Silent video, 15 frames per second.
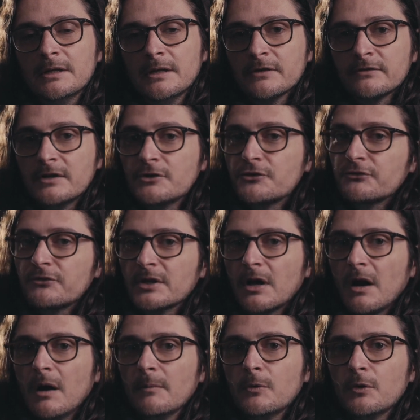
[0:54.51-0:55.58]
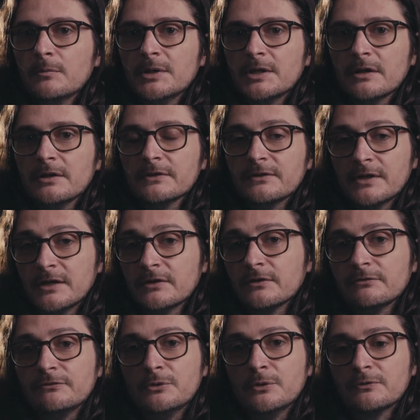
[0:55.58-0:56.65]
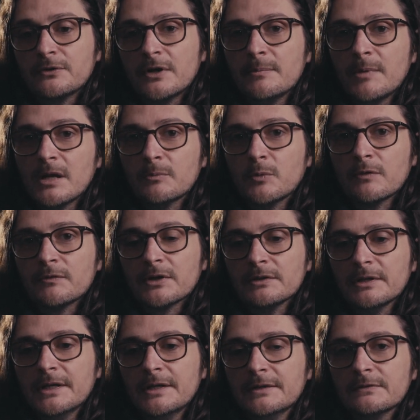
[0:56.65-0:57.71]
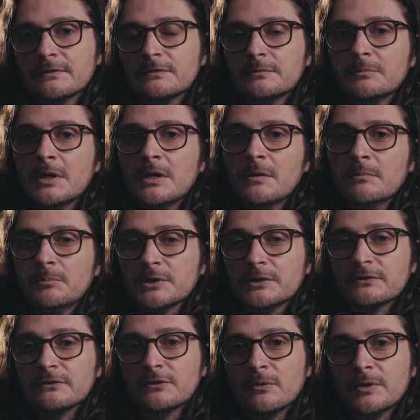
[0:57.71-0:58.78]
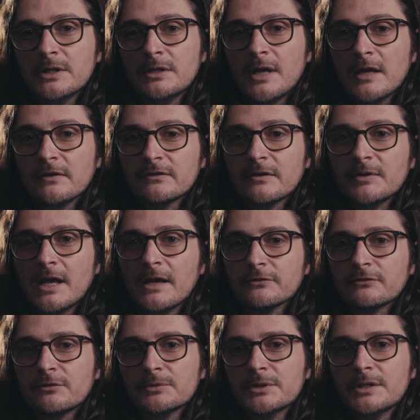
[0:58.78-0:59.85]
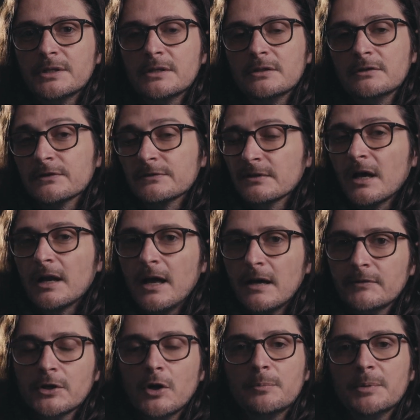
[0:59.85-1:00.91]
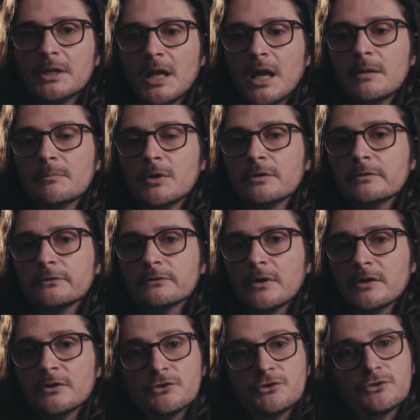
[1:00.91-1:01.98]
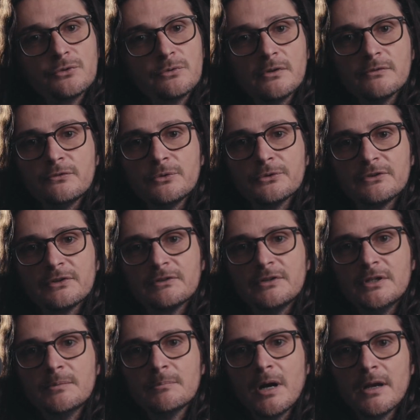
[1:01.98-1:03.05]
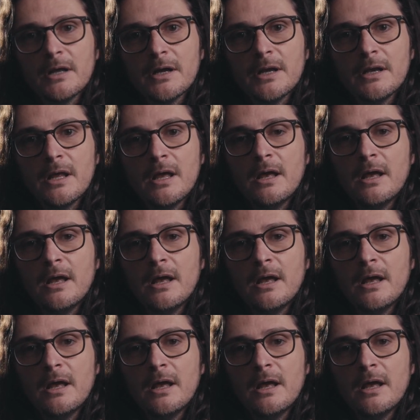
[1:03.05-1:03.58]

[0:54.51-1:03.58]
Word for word: that's an interesting combo because it is a full-frame anamorphic lens, but the Sony A7S III does not have an open gate mode, so I had to shoot the full 16:9